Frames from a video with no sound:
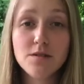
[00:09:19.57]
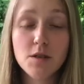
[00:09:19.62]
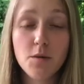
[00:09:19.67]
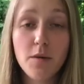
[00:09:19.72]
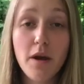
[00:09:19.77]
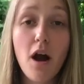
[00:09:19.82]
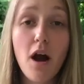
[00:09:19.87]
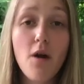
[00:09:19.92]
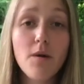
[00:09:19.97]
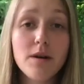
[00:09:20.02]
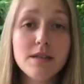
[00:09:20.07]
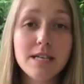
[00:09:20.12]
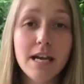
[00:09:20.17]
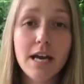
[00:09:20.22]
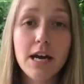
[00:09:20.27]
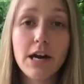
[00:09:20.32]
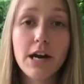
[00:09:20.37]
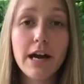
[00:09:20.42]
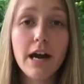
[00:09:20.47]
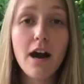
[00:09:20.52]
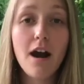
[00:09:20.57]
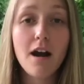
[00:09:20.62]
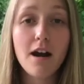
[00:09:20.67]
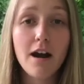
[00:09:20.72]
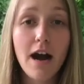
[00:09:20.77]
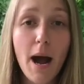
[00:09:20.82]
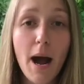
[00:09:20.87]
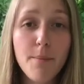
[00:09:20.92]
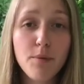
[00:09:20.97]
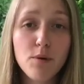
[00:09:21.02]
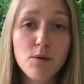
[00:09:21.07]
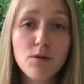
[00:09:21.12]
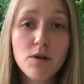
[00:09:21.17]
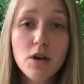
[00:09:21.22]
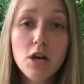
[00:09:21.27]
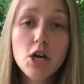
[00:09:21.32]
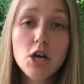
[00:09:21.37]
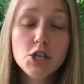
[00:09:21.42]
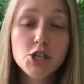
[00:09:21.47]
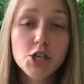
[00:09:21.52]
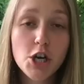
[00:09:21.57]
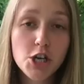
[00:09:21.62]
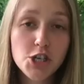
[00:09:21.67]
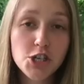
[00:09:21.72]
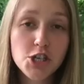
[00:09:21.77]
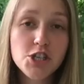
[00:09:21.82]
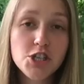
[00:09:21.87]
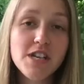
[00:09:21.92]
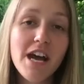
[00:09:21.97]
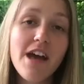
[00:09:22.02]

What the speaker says: So we always carry our Apple chargers.